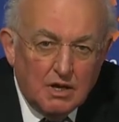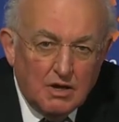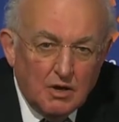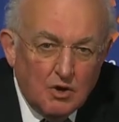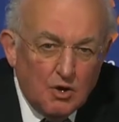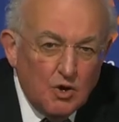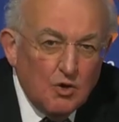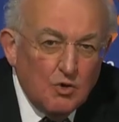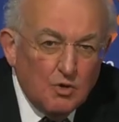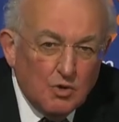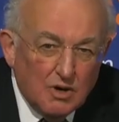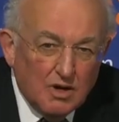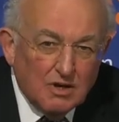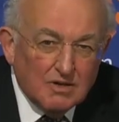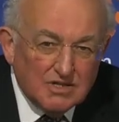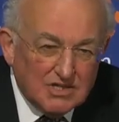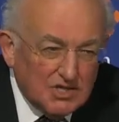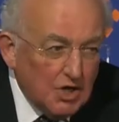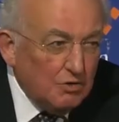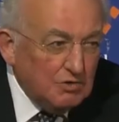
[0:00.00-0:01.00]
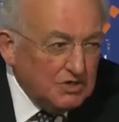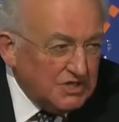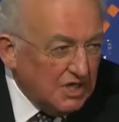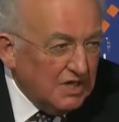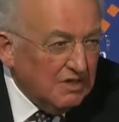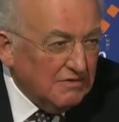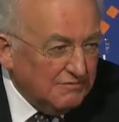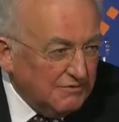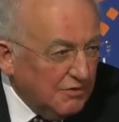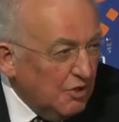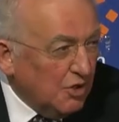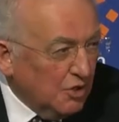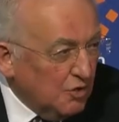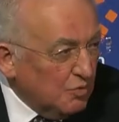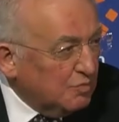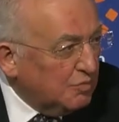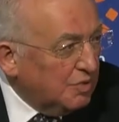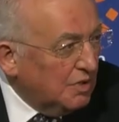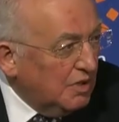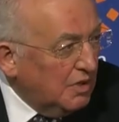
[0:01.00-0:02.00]
who don't have
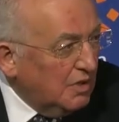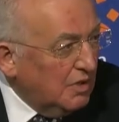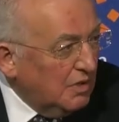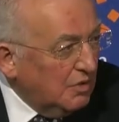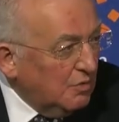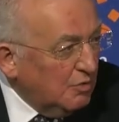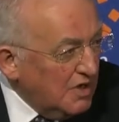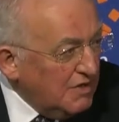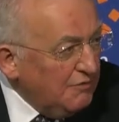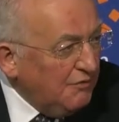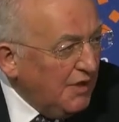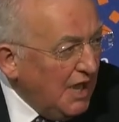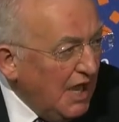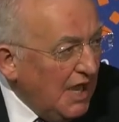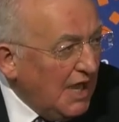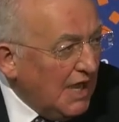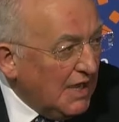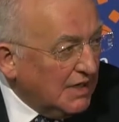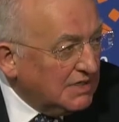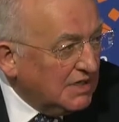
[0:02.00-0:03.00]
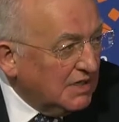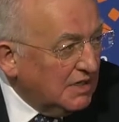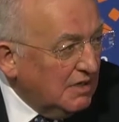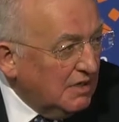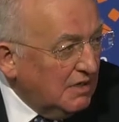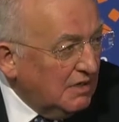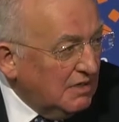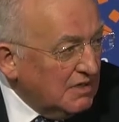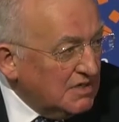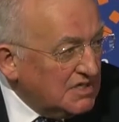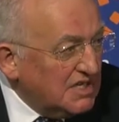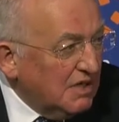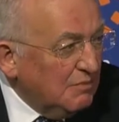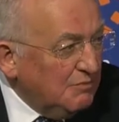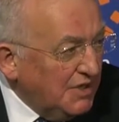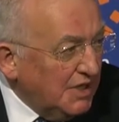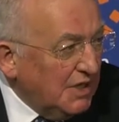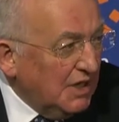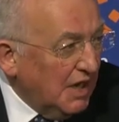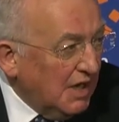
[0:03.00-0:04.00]
hope. We've had
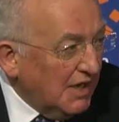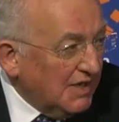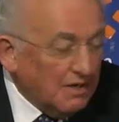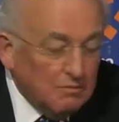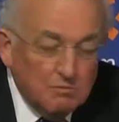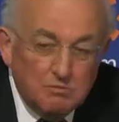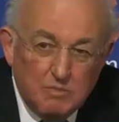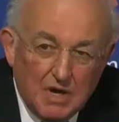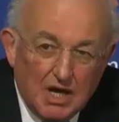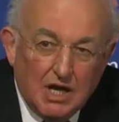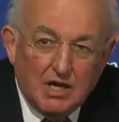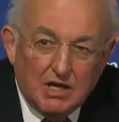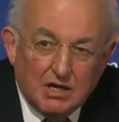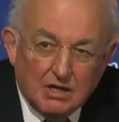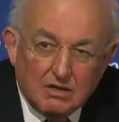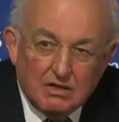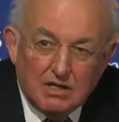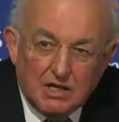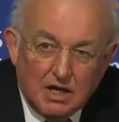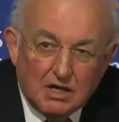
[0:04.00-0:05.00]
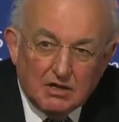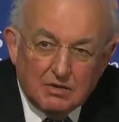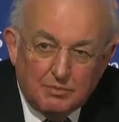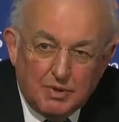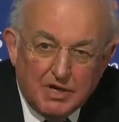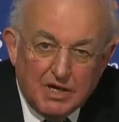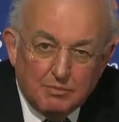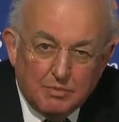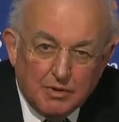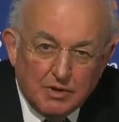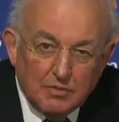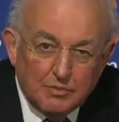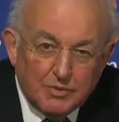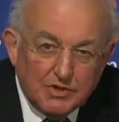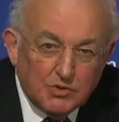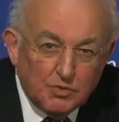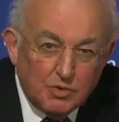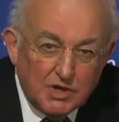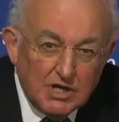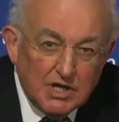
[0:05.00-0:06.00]
something like 1 million young people
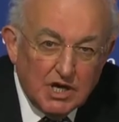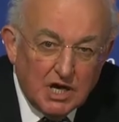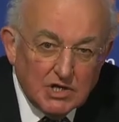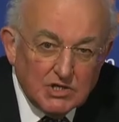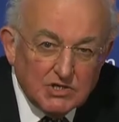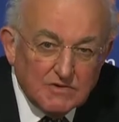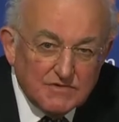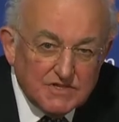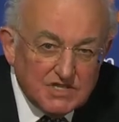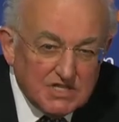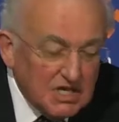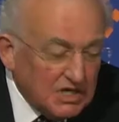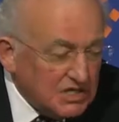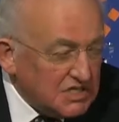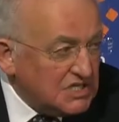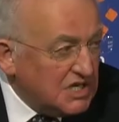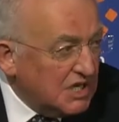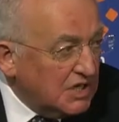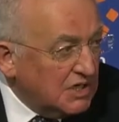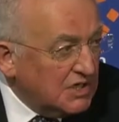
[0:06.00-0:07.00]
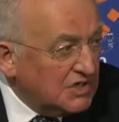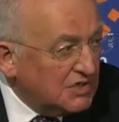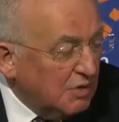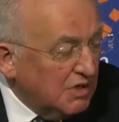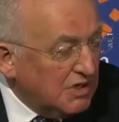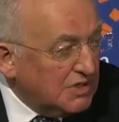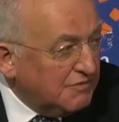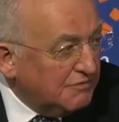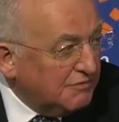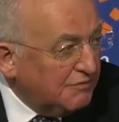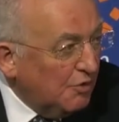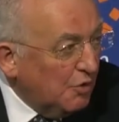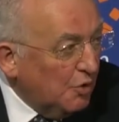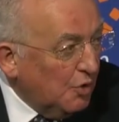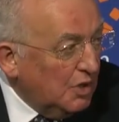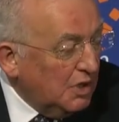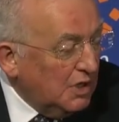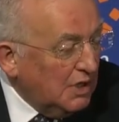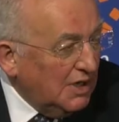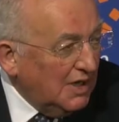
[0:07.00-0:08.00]
between the age of 16 and
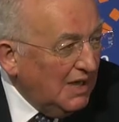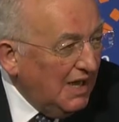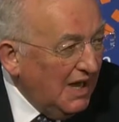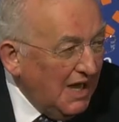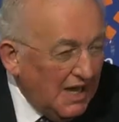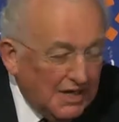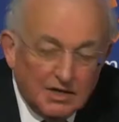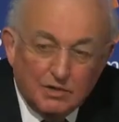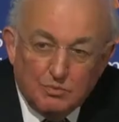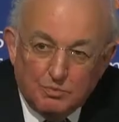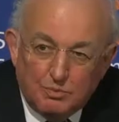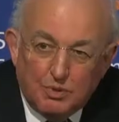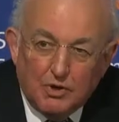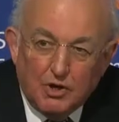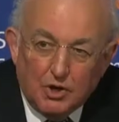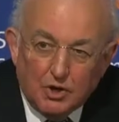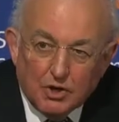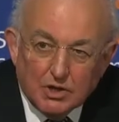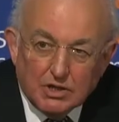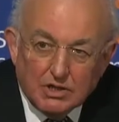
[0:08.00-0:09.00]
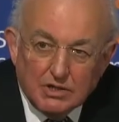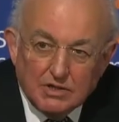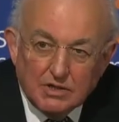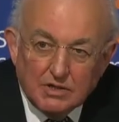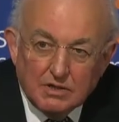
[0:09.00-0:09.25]
24 unemployed.